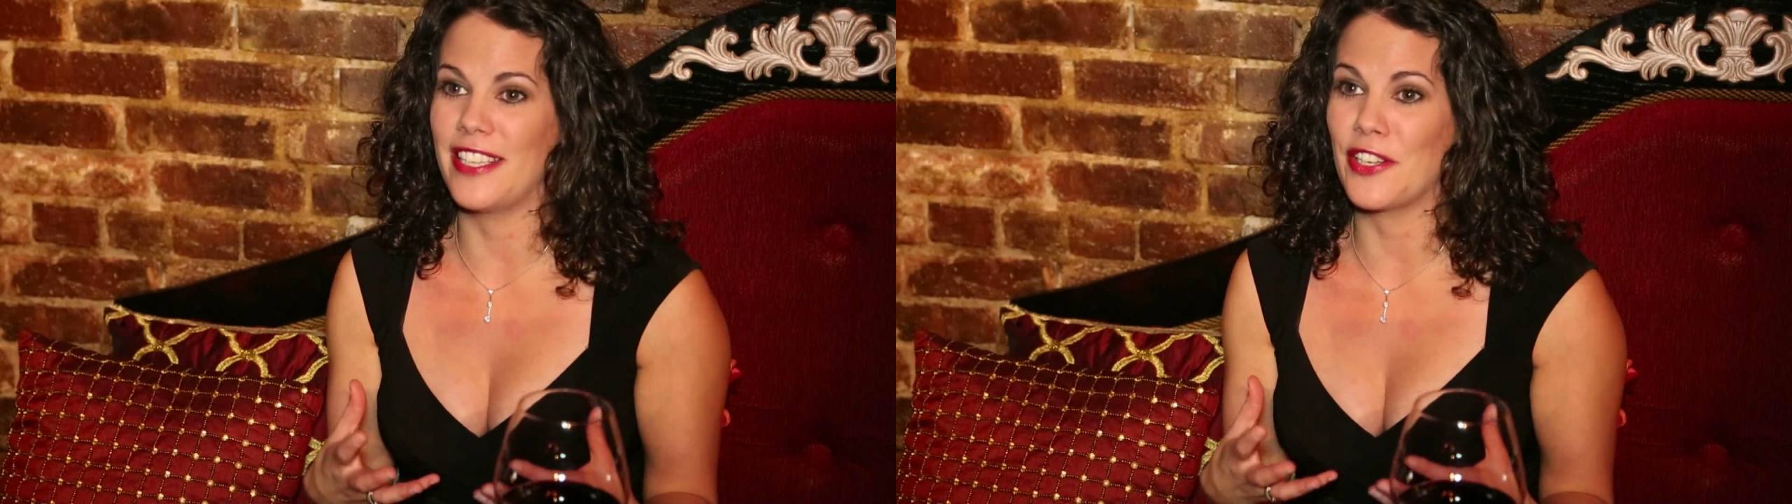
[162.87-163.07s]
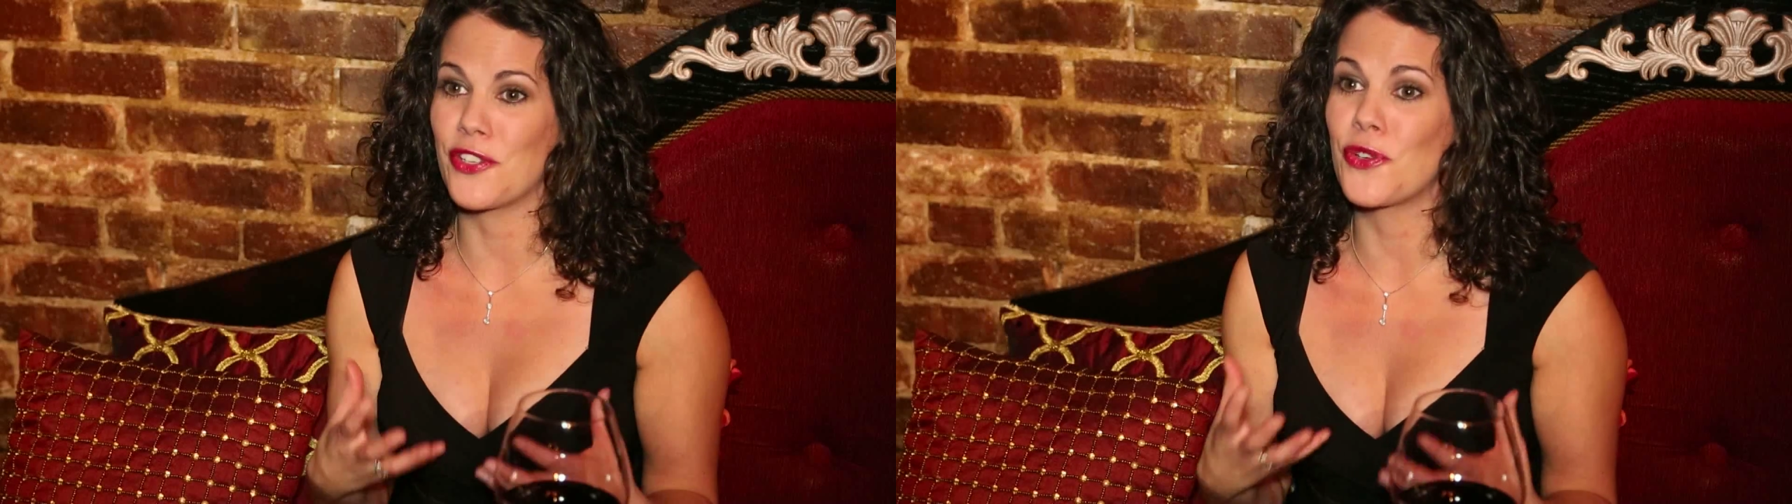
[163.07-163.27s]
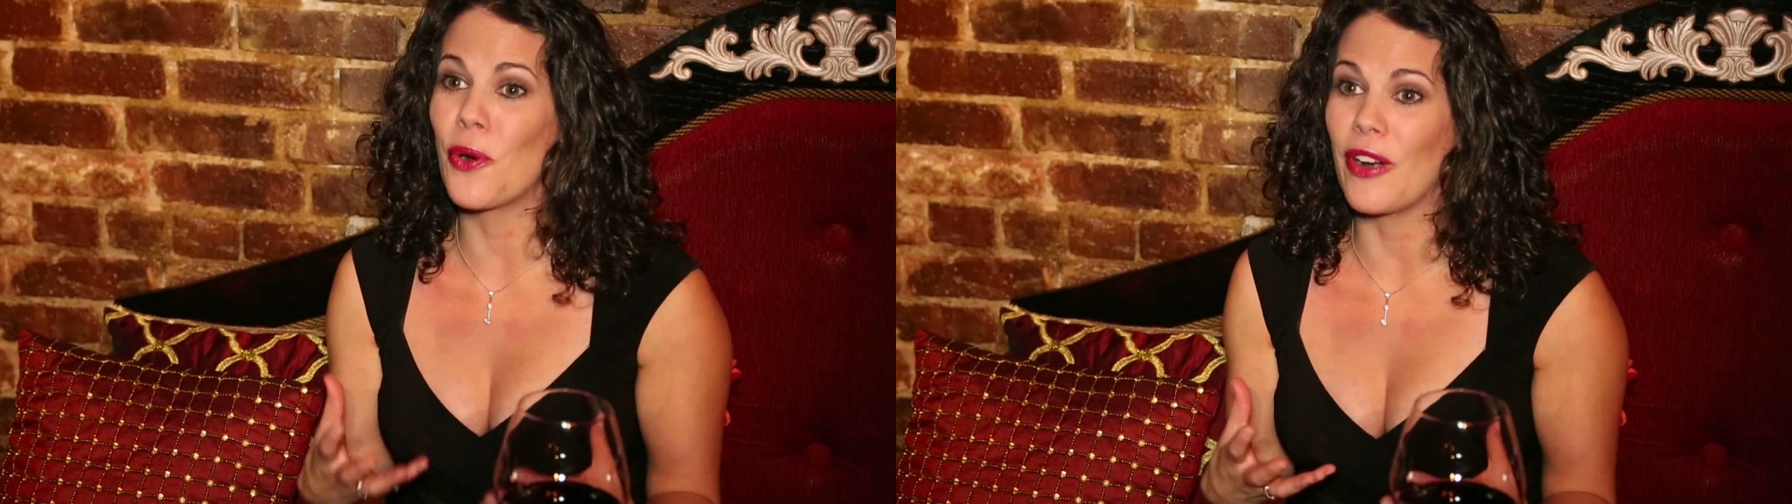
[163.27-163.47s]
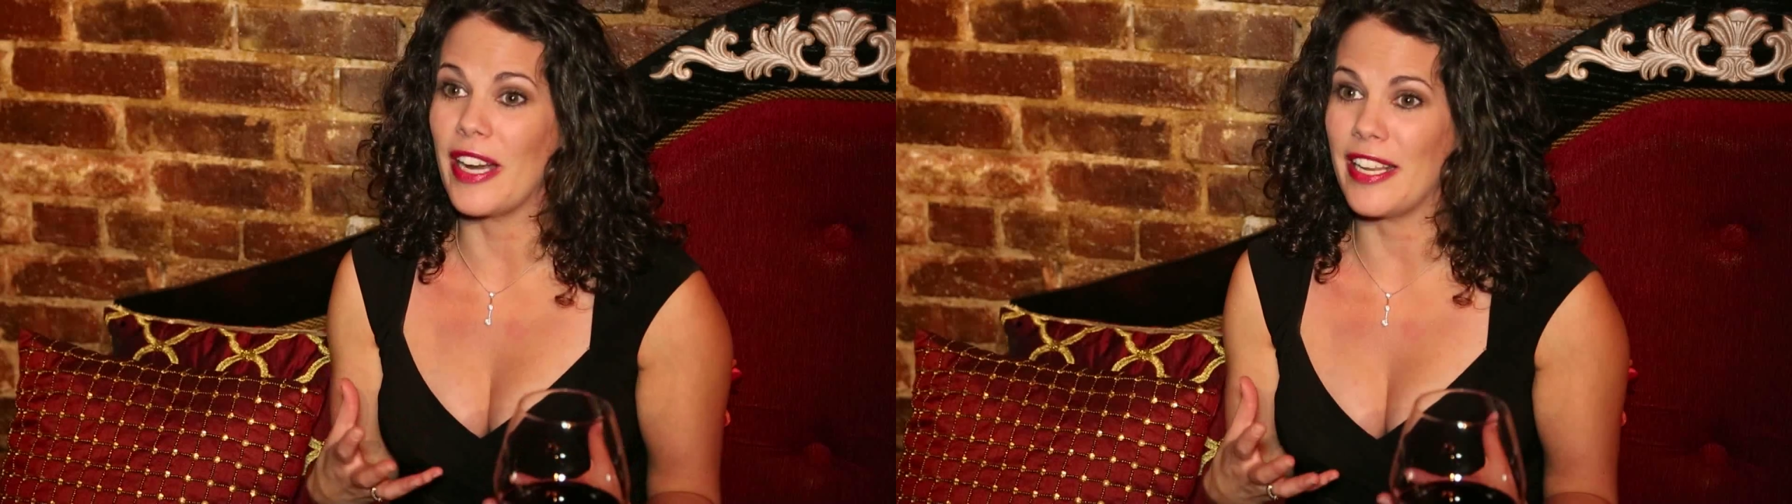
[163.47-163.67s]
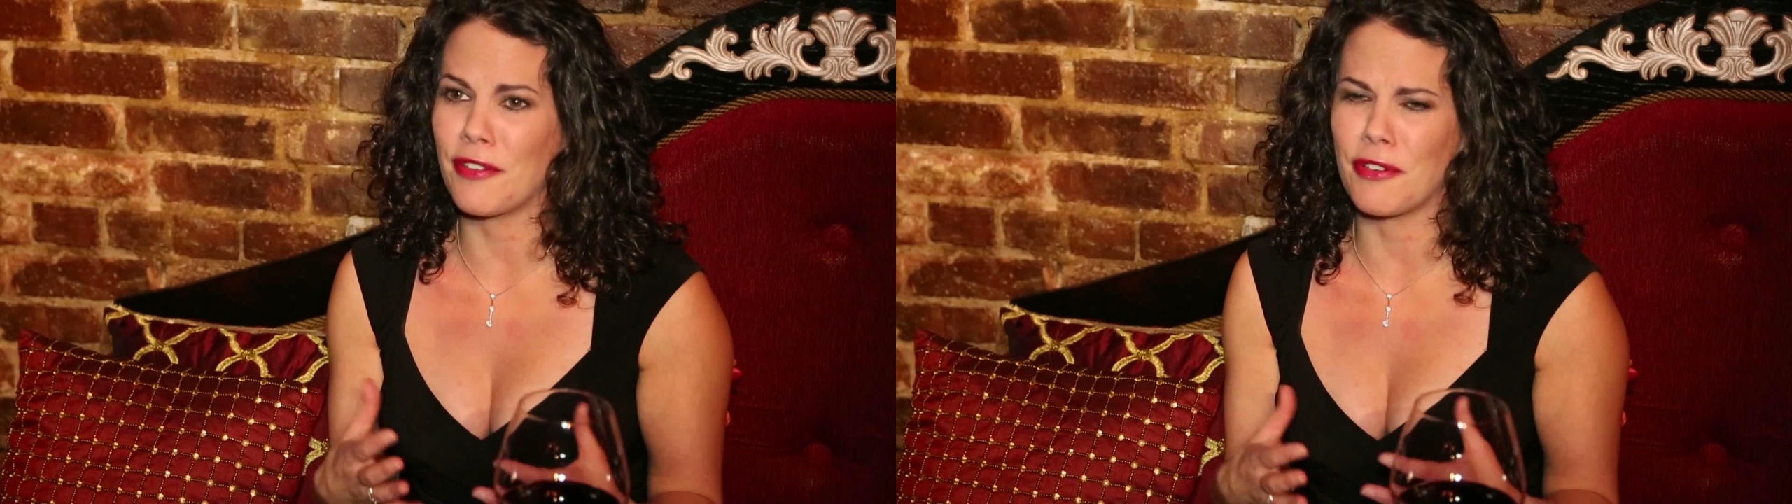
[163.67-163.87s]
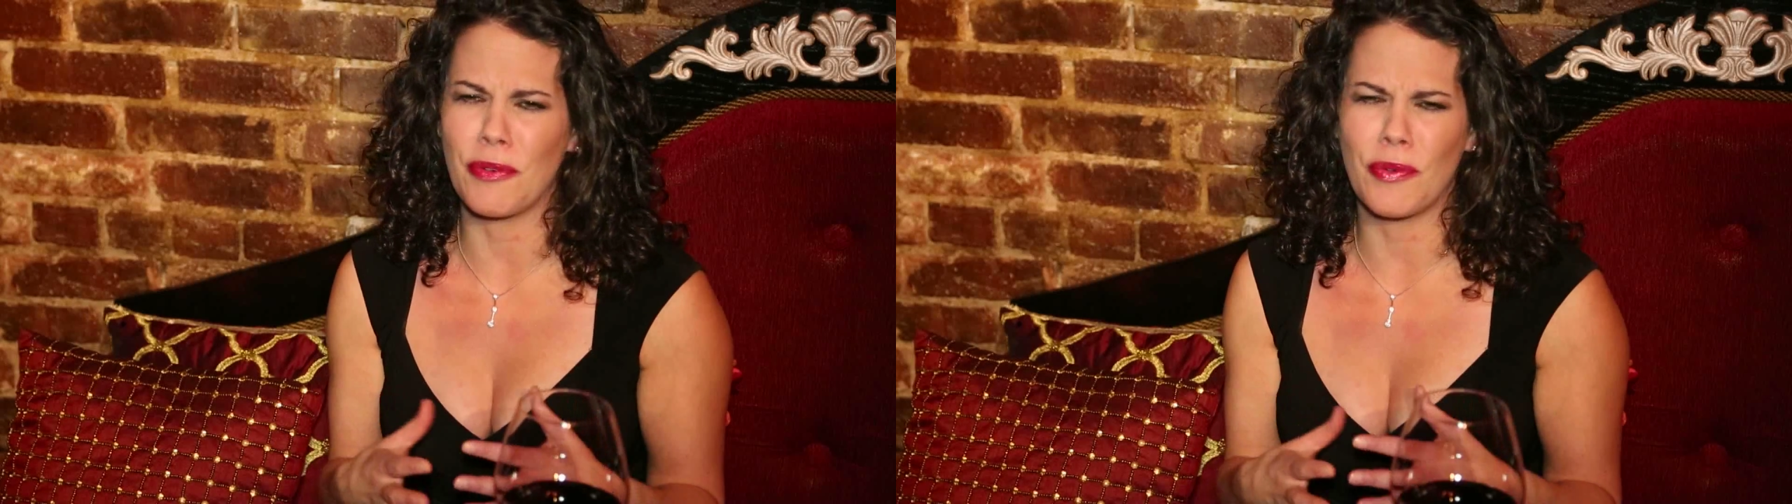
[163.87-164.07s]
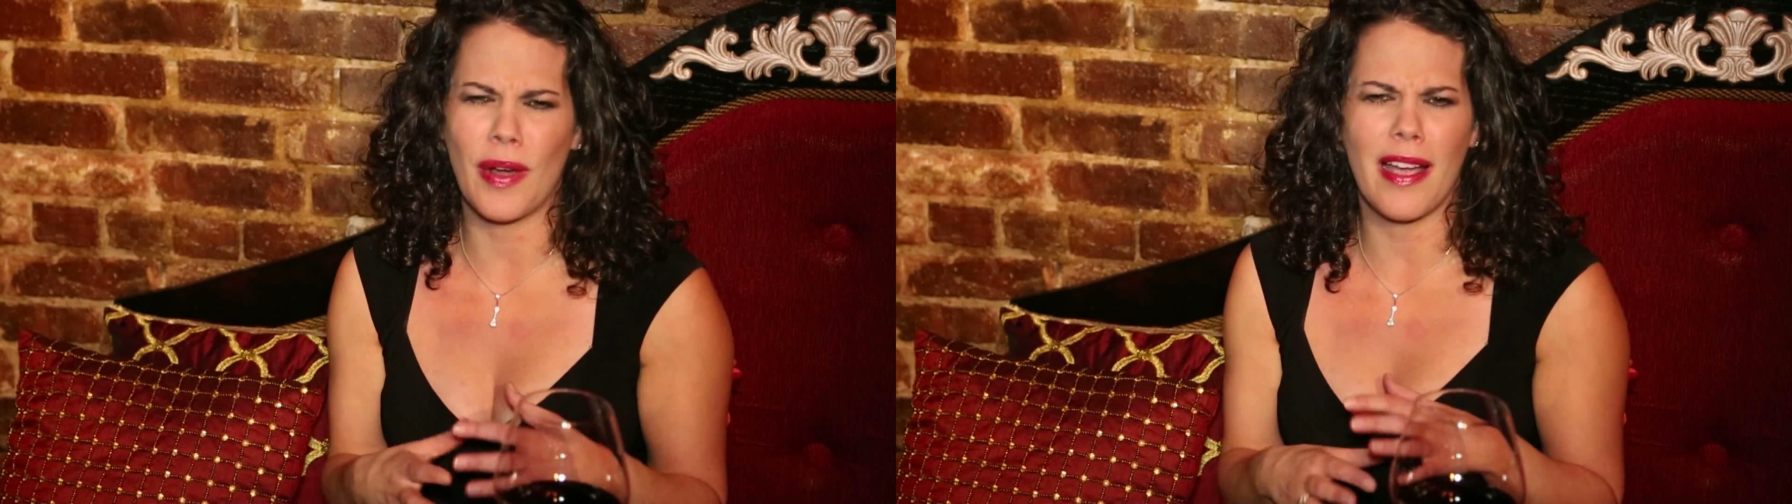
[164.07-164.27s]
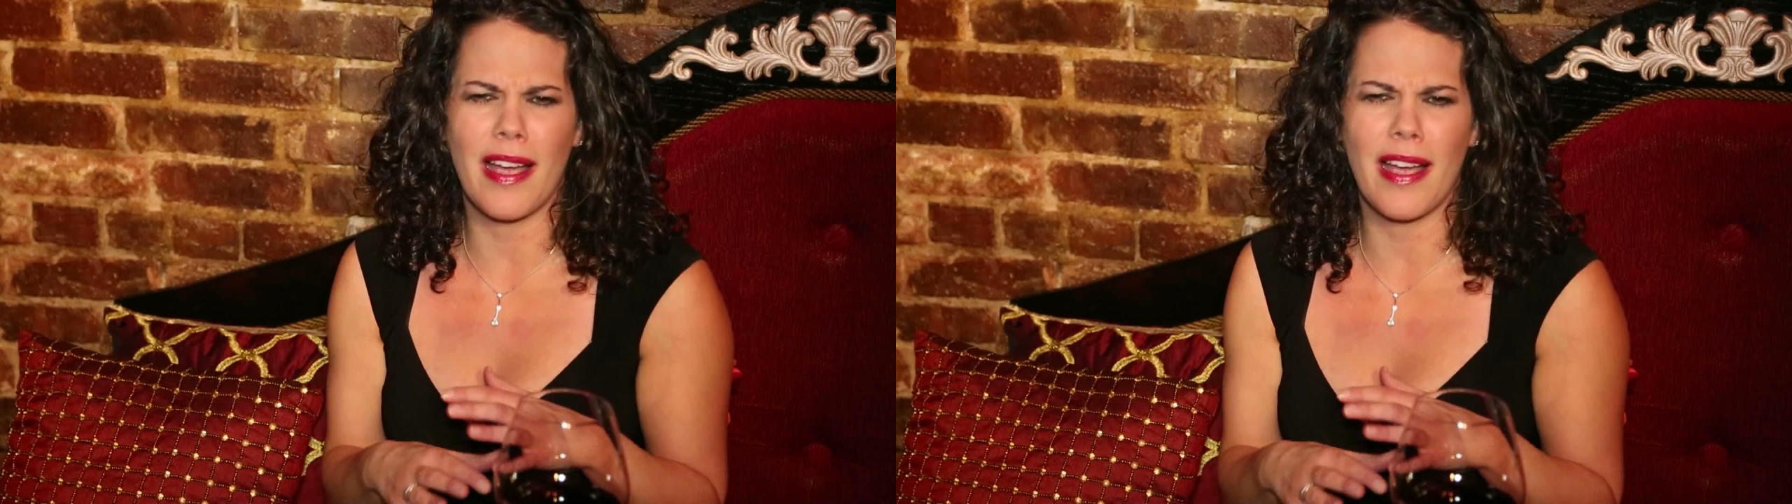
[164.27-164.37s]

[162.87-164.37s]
their story through